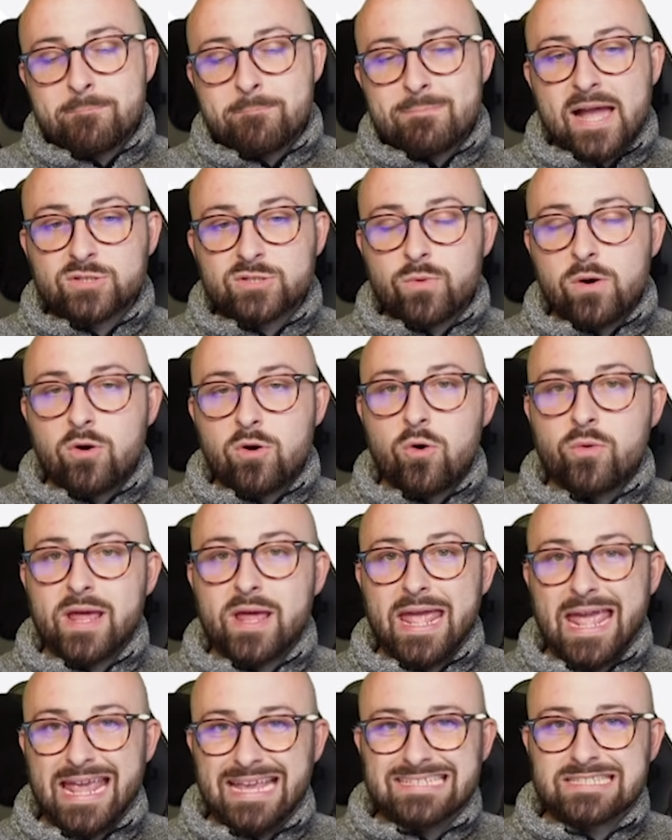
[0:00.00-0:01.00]
Maxwell
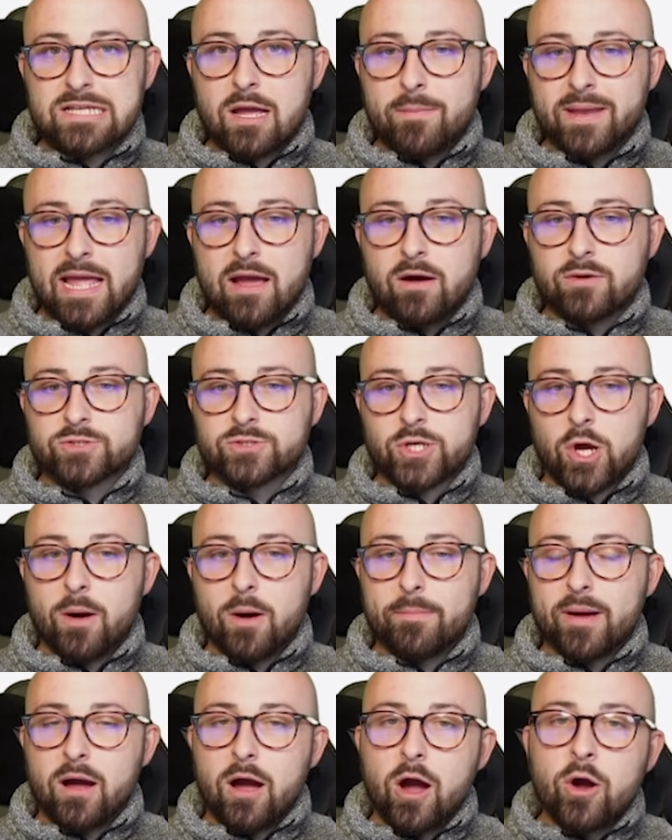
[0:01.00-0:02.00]
Cornet is coming out on
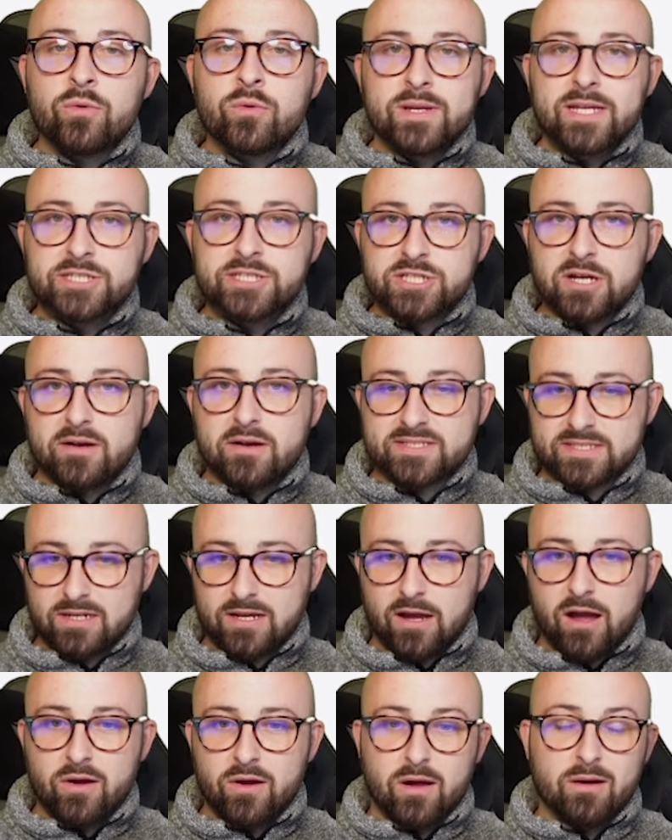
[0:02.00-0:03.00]
top, only
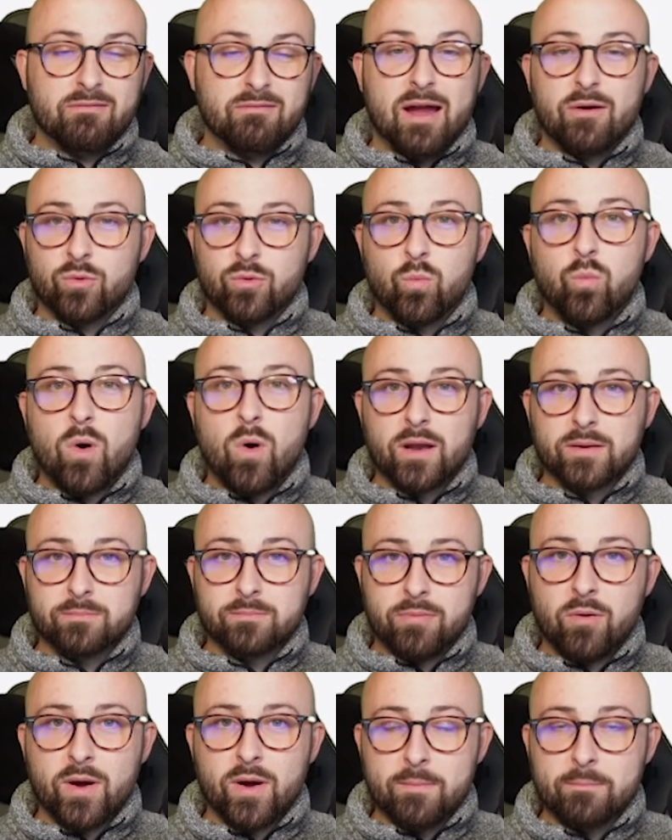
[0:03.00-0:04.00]
just around
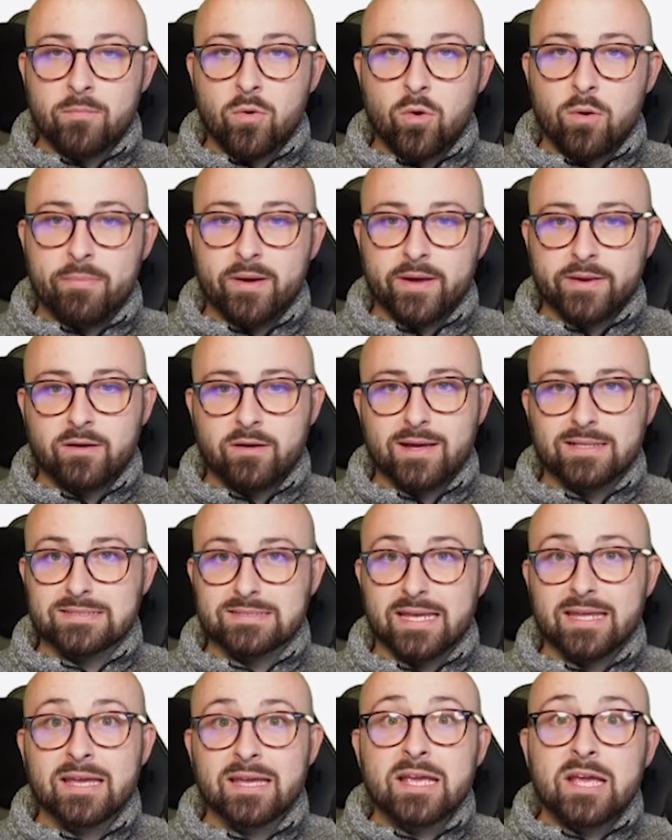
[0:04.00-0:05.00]
1 point more per
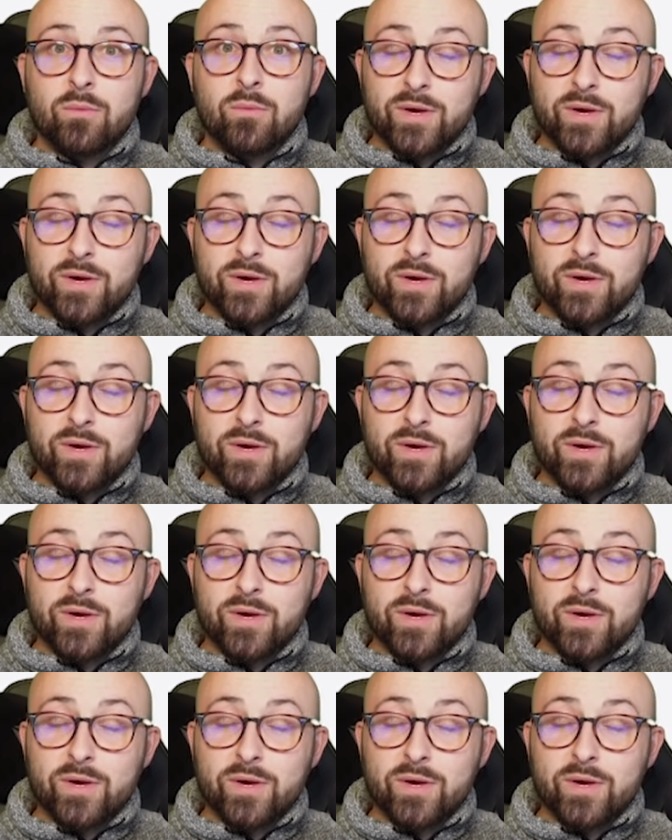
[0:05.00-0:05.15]
90,